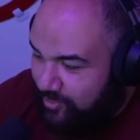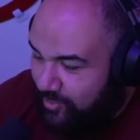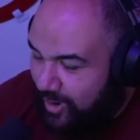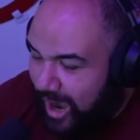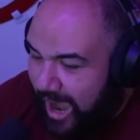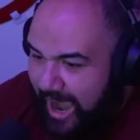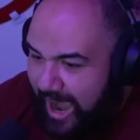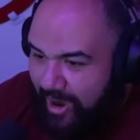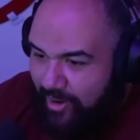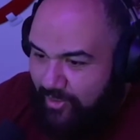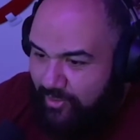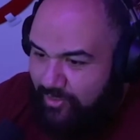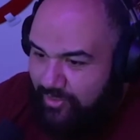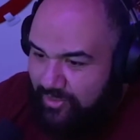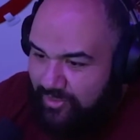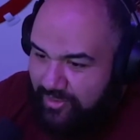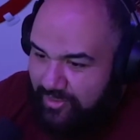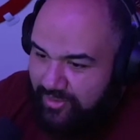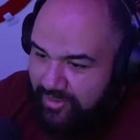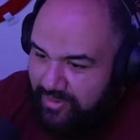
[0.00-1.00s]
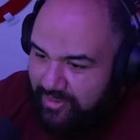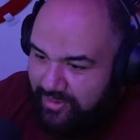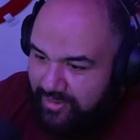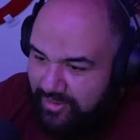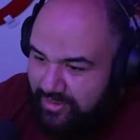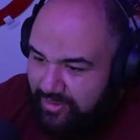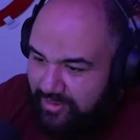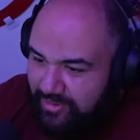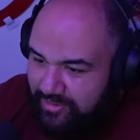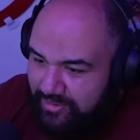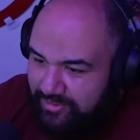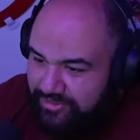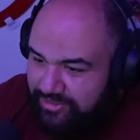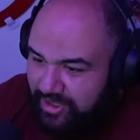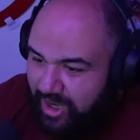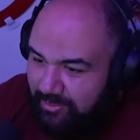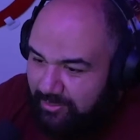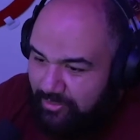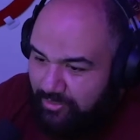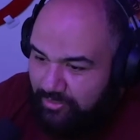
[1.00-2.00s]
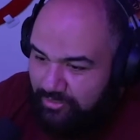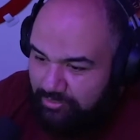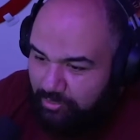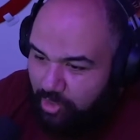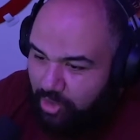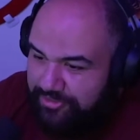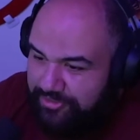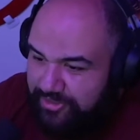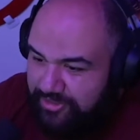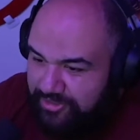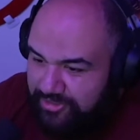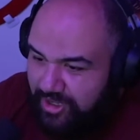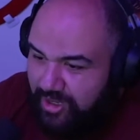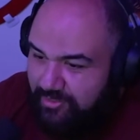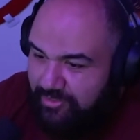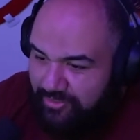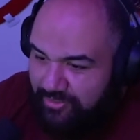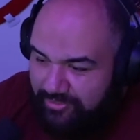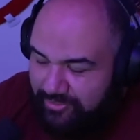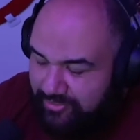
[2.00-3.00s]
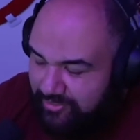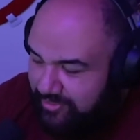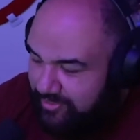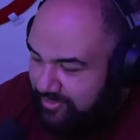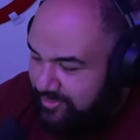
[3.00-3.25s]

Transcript: Wow. Double, more than double.